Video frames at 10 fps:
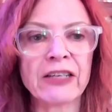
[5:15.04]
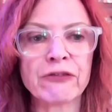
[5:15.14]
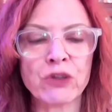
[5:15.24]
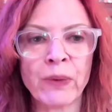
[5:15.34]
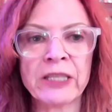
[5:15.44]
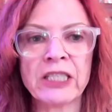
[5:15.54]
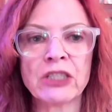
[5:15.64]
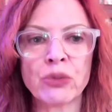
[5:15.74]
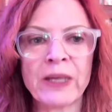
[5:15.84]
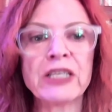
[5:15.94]
end of
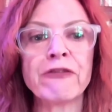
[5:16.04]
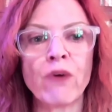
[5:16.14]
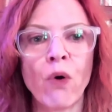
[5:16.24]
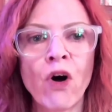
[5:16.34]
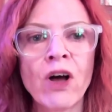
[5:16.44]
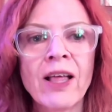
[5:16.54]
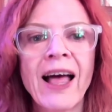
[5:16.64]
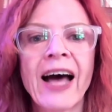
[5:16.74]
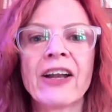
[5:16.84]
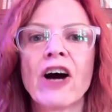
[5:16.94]
2024,
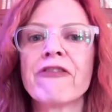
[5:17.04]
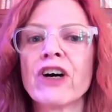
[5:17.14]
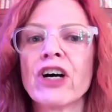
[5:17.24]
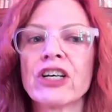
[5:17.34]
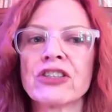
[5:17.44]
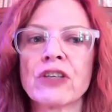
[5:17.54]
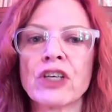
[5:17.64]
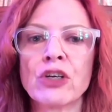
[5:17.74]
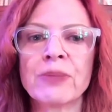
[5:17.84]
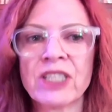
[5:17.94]
and our
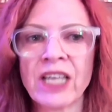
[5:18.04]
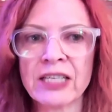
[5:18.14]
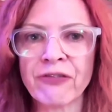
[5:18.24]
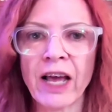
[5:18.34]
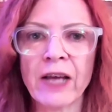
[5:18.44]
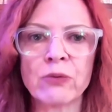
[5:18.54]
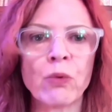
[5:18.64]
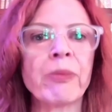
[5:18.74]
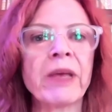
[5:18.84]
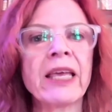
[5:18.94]
first human test flight
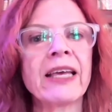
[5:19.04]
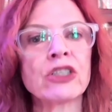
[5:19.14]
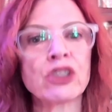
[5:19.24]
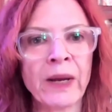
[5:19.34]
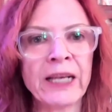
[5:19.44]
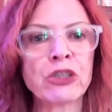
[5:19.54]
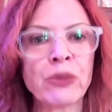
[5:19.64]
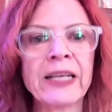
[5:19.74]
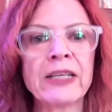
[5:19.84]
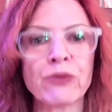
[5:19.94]
will be in
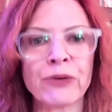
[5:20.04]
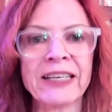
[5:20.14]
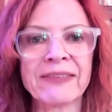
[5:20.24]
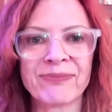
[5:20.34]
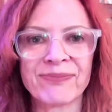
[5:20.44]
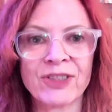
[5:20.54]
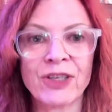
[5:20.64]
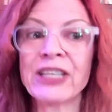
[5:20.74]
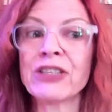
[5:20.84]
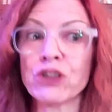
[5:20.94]
2023.
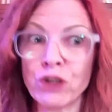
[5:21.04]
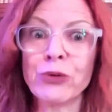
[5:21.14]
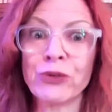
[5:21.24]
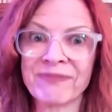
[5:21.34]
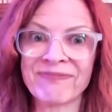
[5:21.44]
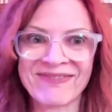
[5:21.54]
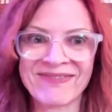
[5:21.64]
So it's soon.